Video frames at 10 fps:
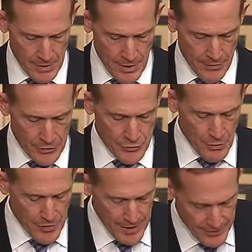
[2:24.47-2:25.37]
The truth
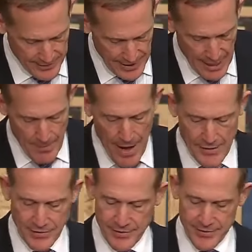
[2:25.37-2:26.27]
is that Hamas
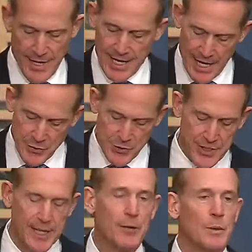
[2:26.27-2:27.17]
is not interested
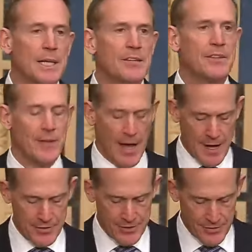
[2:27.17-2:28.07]
in releasing the
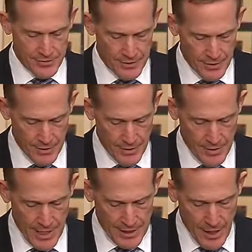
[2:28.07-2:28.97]
hostages
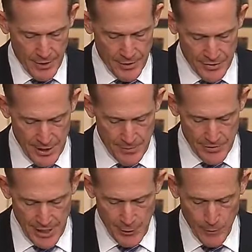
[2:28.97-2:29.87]
and Qatar seems
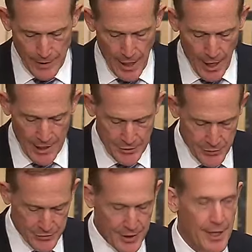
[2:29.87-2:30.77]
equally
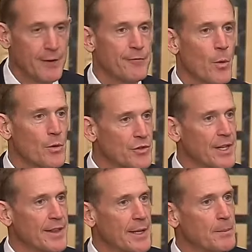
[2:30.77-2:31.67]
uninterested in forcing
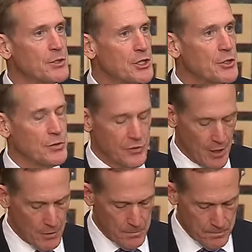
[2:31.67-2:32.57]
them to do so.
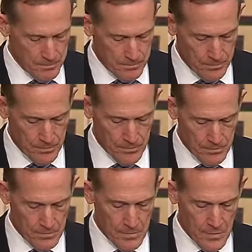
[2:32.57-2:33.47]

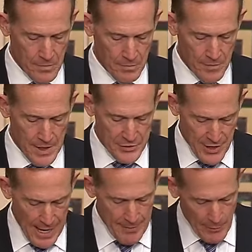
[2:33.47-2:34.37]
It's
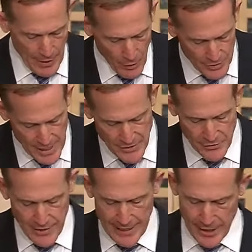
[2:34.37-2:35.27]
time that we hold nations
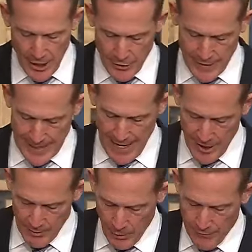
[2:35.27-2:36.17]
like Qatar
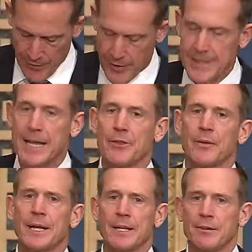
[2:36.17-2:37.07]
accountable for their
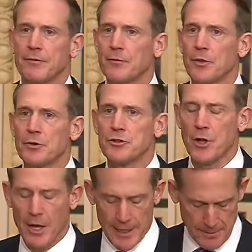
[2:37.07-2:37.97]
dithering and for their stalling.